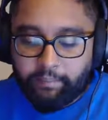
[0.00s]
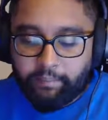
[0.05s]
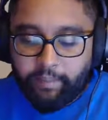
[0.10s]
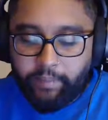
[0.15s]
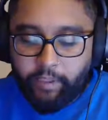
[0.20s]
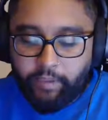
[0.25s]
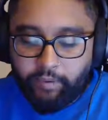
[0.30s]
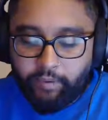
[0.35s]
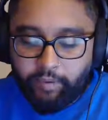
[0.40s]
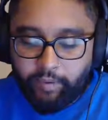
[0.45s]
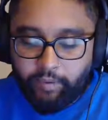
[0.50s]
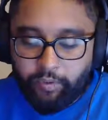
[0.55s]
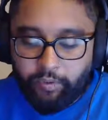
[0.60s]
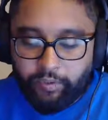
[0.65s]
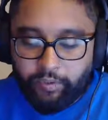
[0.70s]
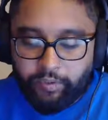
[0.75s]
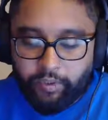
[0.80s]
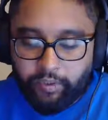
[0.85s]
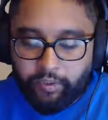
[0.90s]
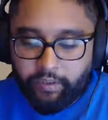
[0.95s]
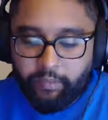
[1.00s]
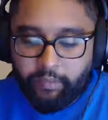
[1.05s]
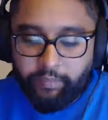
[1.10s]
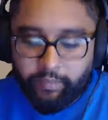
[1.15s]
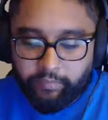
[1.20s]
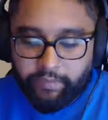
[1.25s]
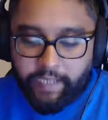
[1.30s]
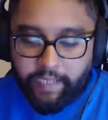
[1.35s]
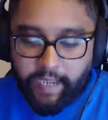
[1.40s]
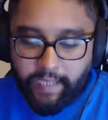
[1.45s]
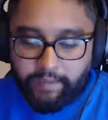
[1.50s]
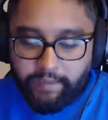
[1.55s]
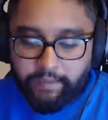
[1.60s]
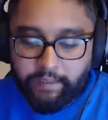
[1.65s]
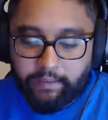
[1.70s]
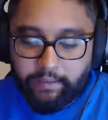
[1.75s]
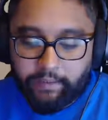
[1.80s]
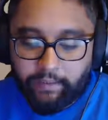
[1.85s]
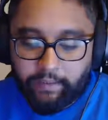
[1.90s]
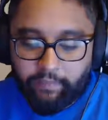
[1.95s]
You do a certain number of tasks,
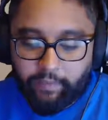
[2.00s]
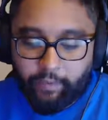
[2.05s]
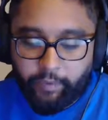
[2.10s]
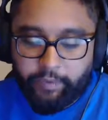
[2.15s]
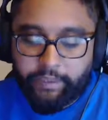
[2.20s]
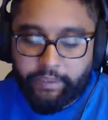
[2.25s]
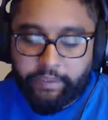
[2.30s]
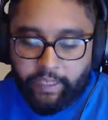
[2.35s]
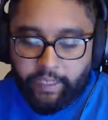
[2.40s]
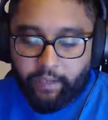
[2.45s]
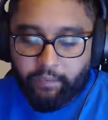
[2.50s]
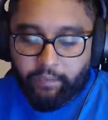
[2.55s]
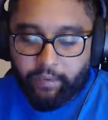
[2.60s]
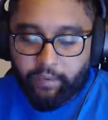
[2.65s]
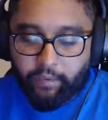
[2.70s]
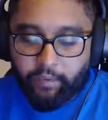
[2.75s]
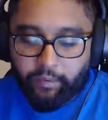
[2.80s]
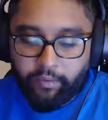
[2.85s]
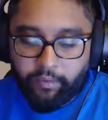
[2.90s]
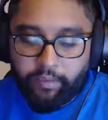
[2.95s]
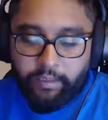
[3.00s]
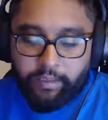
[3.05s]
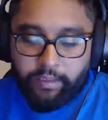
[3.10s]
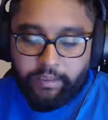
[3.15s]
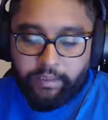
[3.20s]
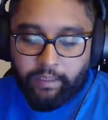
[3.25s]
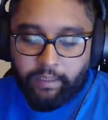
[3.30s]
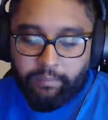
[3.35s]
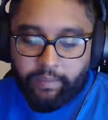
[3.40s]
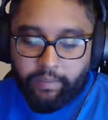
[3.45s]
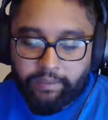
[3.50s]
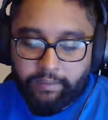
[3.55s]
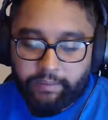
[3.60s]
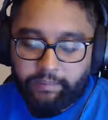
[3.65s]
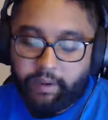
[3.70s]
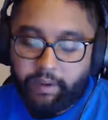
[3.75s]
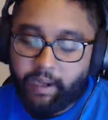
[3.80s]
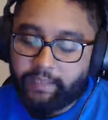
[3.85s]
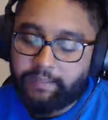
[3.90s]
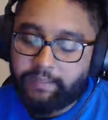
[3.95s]
and they'll give you a discount code that brings the
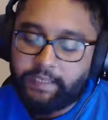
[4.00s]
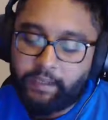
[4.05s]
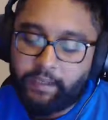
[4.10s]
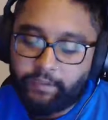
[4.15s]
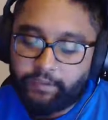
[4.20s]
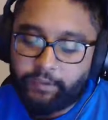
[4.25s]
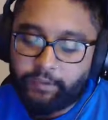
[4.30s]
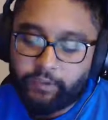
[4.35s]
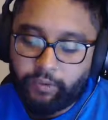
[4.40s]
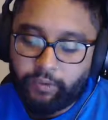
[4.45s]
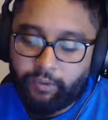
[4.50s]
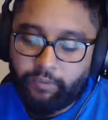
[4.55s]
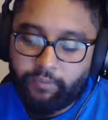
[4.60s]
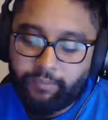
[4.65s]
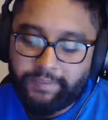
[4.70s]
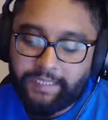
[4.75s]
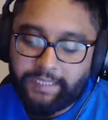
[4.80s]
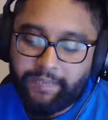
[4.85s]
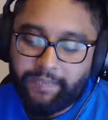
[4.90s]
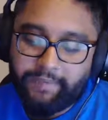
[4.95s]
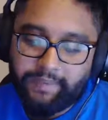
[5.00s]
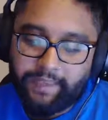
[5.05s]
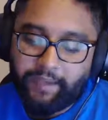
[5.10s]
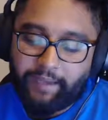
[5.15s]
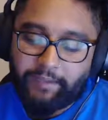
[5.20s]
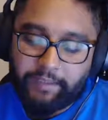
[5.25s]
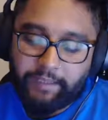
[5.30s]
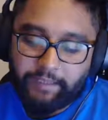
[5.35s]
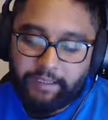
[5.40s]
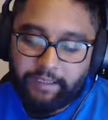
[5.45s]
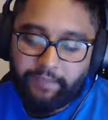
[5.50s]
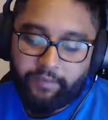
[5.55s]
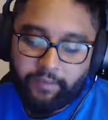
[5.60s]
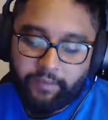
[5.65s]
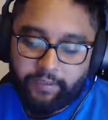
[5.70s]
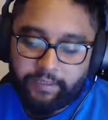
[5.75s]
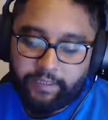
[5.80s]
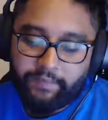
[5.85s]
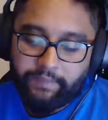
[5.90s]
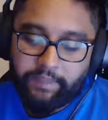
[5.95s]
price down on the store from
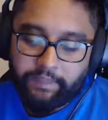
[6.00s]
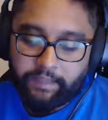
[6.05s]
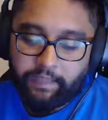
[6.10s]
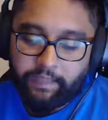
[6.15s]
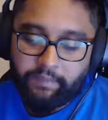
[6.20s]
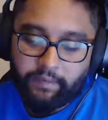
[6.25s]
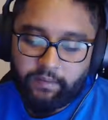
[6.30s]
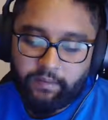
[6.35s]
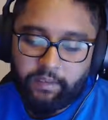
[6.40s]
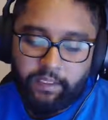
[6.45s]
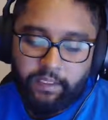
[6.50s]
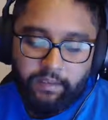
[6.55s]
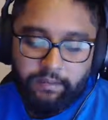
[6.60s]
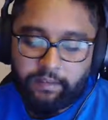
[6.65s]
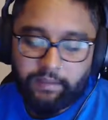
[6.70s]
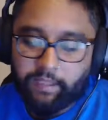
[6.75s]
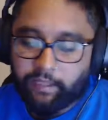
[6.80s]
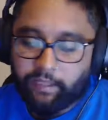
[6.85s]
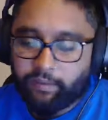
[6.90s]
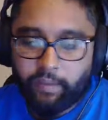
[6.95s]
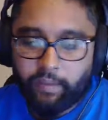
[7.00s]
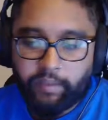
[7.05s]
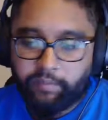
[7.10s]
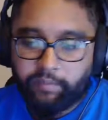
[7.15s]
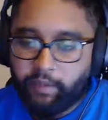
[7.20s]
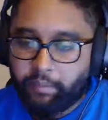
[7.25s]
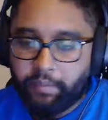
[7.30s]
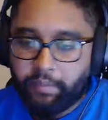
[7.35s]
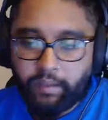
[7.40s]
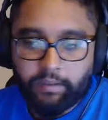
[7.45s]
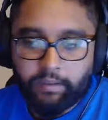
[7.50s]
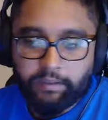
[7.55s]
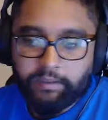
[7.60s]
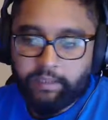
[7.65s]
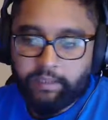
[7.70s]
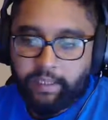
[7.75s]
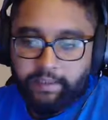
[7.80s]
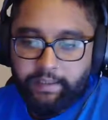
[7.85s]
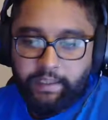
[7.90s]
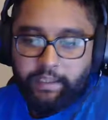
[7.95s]
7,777 to like
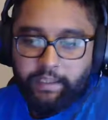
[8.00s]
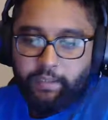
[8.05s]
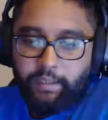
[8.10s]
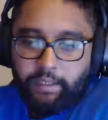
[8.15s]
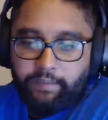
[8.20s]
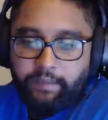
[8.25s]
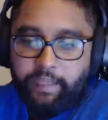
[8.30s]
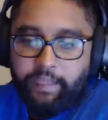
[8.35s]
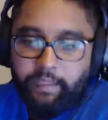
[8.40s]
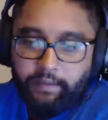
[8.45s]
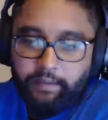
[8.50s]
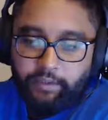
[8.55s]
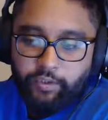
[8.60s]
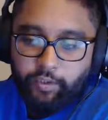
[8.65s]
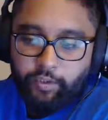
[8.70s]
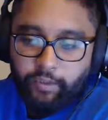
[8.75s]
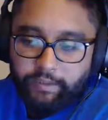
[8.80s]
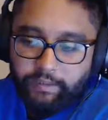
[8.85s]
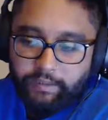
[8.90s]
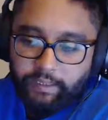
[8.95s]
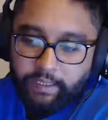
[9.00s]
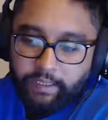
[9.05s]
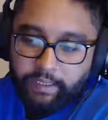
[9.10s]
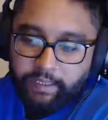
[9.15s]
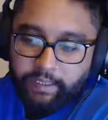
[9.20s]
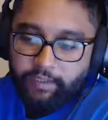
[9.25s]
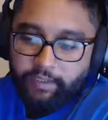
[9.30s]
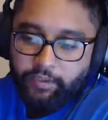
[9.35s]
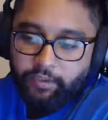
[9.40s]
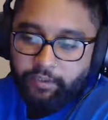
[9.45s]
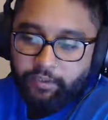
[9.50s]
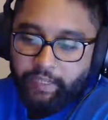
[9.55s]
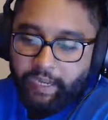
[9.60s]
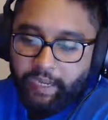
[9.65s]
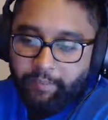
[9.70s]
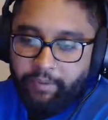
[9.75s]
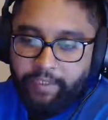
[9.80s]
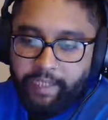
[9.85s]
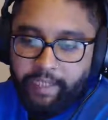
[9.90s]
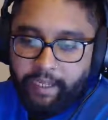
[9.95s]
$25, and then you can even get the choice to like get your
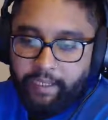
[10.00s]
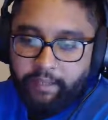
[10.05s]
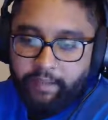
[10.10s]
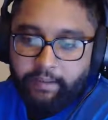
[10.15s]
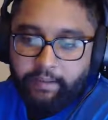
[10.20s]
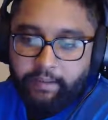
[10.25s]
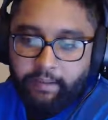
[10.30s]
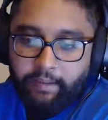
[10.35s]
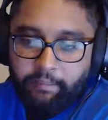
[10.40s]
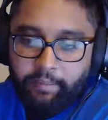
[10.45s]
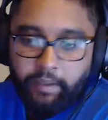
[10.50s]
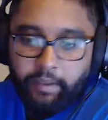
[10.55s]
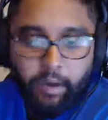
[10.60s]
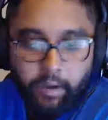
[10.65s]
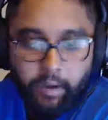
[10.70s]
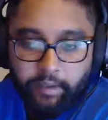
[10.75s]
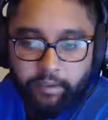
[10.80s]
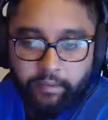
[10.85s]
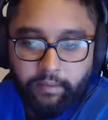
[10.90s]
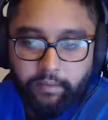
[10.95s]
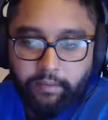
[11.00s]
gamer tag put on it.